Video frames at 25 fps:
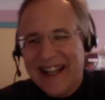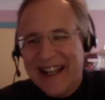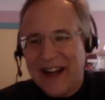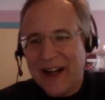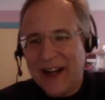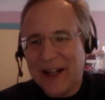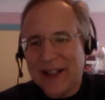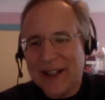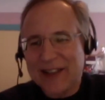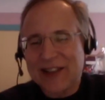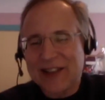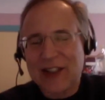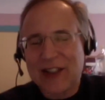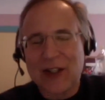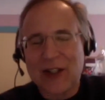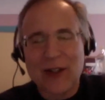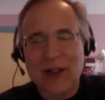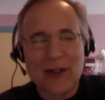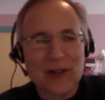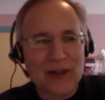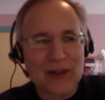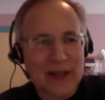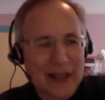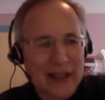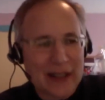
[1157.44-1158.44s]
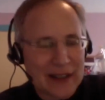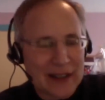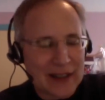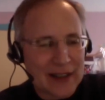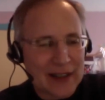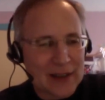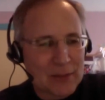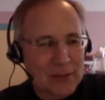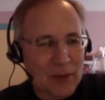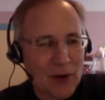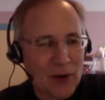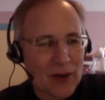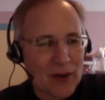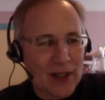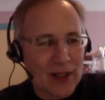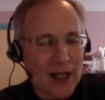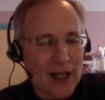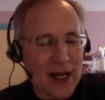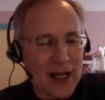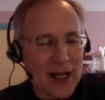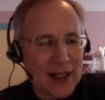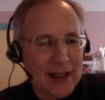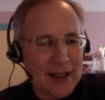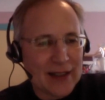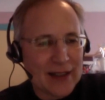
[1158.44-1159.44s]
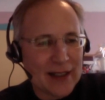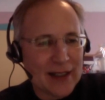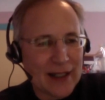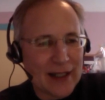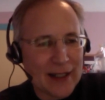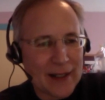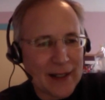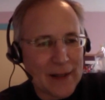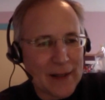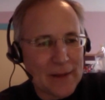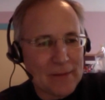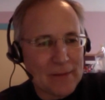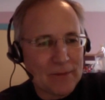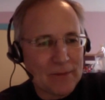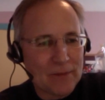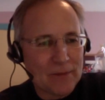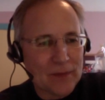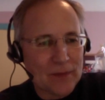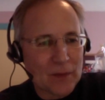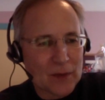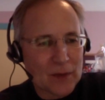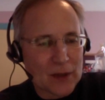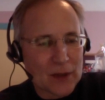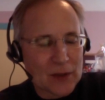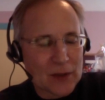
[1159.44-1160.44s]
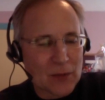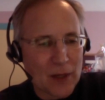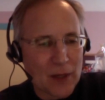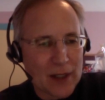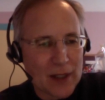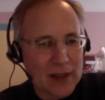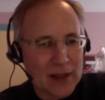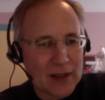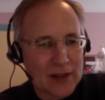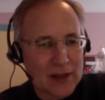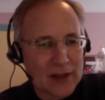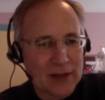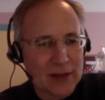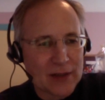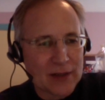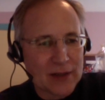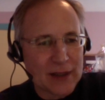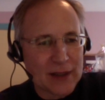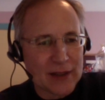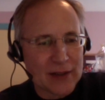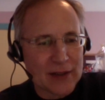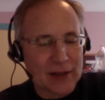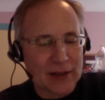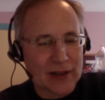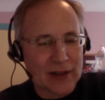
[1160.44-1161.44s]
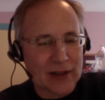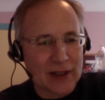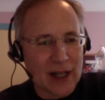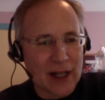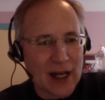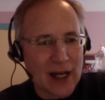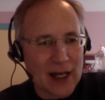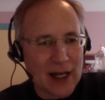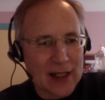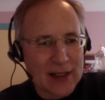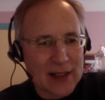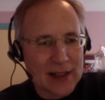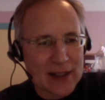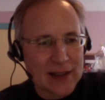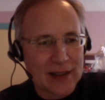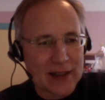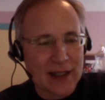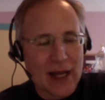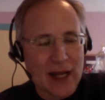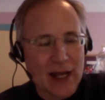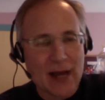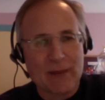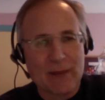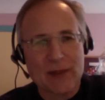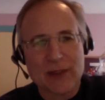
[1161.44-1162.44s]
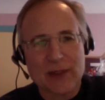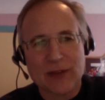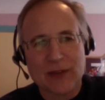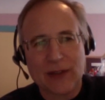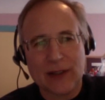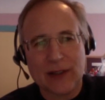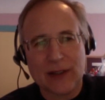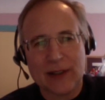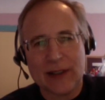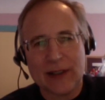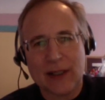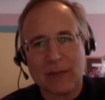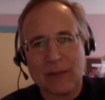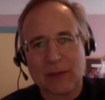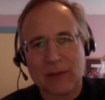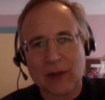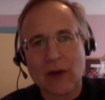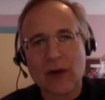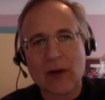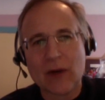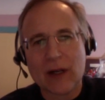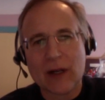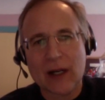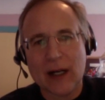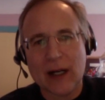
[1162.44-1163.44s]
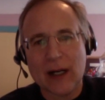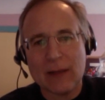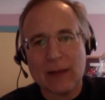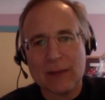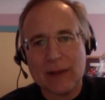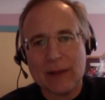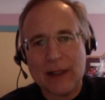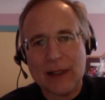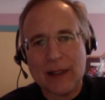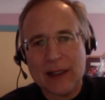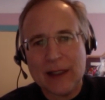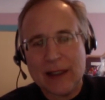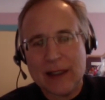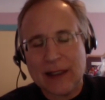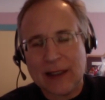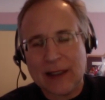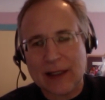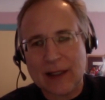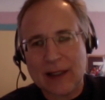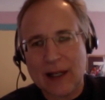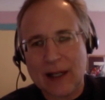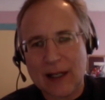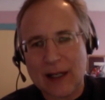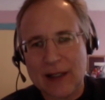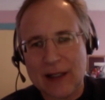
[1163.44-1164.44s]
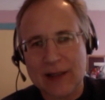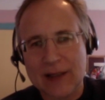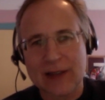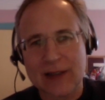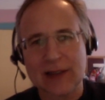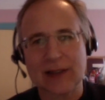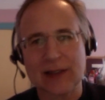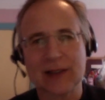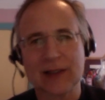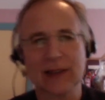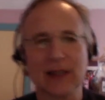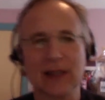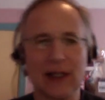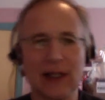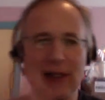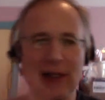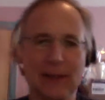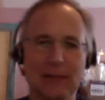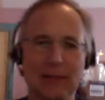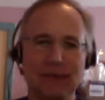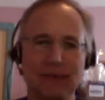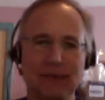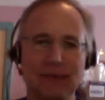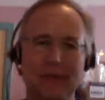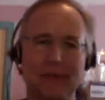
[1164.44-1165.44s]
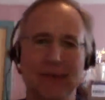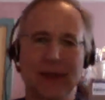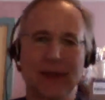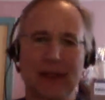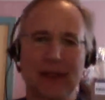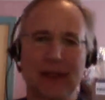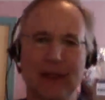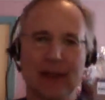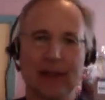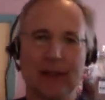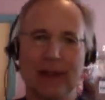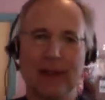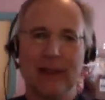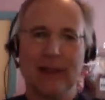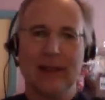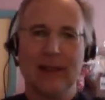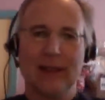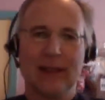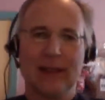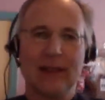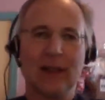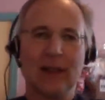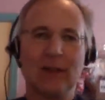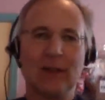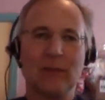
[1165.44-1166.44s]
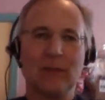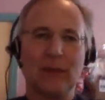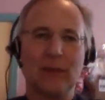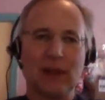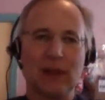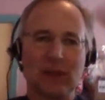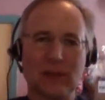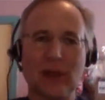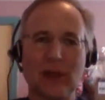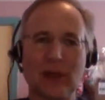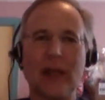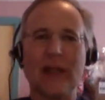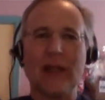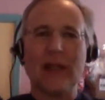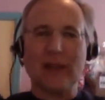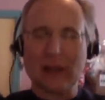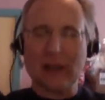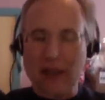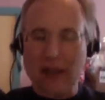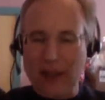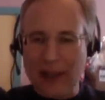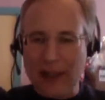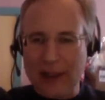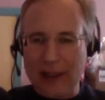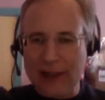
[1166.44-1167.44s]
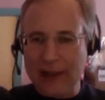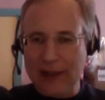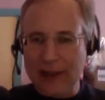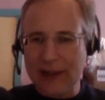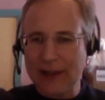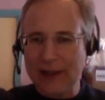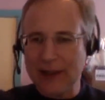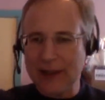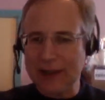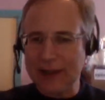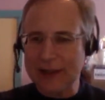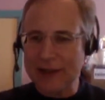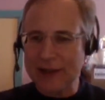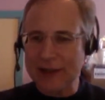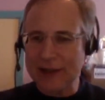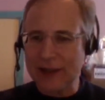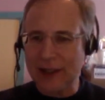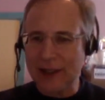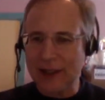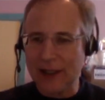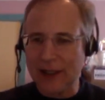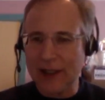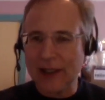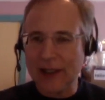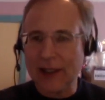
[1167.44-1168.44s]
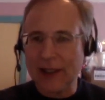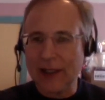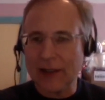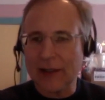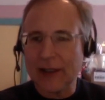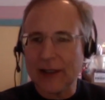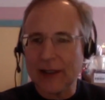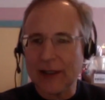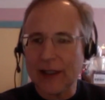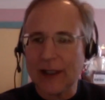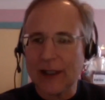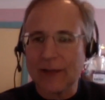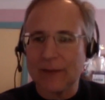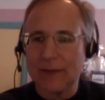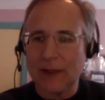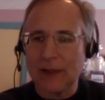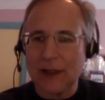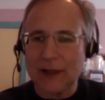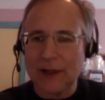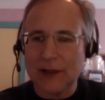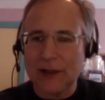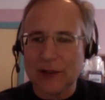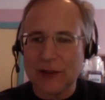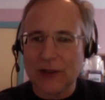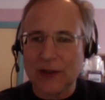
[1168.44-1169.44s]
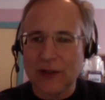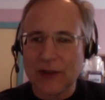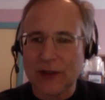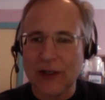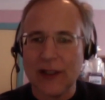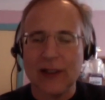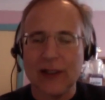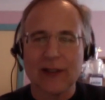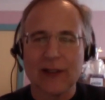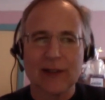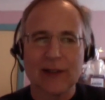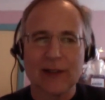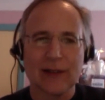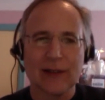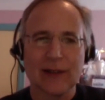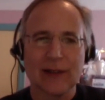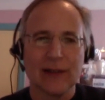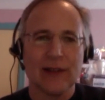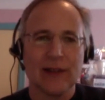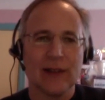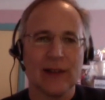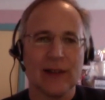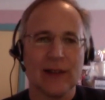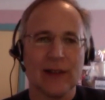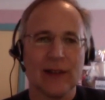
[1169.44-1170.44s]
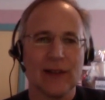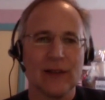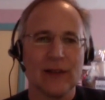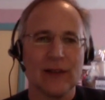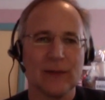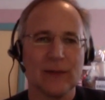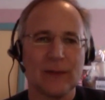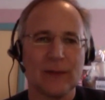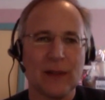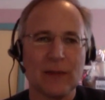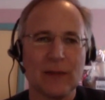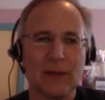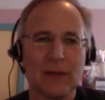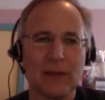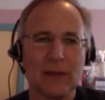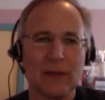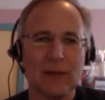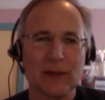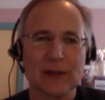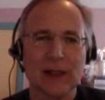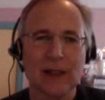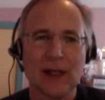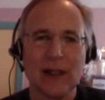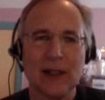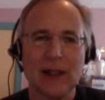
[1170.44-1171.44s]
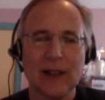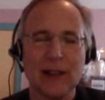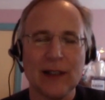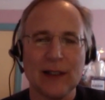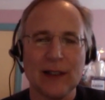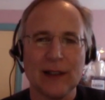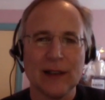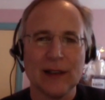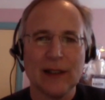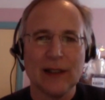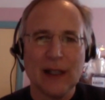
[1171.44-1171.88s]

so at this bolide, this 1 to 2 meters across, hit the atmosphere and then broke up, and it caused this big bright light in this area, Detroit and Toledo. People saw it here,